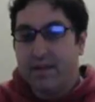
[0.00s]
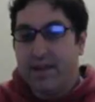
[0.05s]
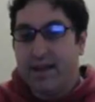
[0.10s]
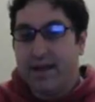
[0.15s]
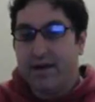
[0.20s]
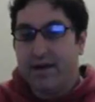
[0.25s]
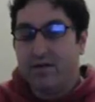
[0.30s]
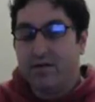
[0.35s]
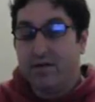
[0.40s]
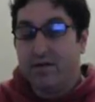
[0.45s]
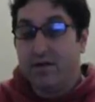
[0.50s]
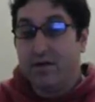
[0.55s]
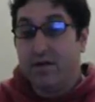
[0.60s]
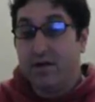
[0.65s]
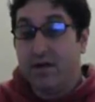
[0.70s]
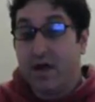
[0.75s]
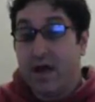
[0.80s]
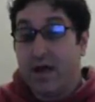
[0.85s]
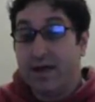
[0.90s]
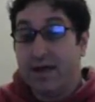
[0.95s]
Now,
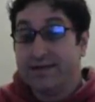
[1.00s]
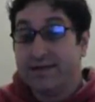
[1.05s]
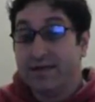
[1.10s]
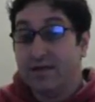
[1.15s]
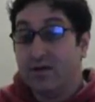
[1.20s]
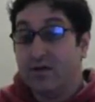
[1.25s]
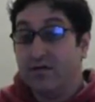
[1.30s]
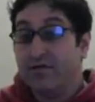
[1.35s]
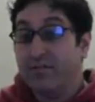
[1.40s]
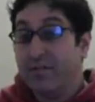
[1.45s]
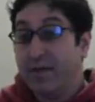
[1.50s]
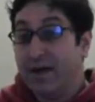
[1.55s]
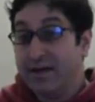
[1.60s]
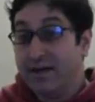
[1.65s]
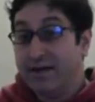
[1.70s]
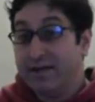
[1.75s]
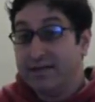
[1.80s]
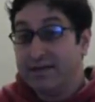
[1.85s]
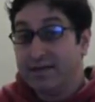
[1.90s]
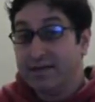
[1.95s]
that's a lot of
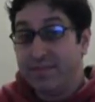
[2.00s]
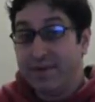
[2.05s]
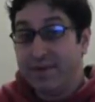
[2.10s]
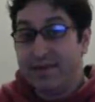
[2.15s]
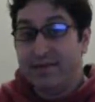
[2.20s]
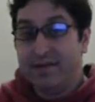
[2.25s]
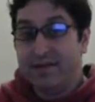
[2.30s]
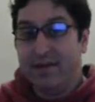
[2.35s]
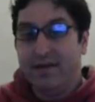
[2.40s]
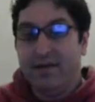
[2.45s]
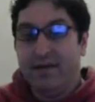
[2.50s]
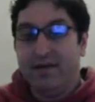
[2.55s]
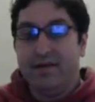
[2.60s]
money spent.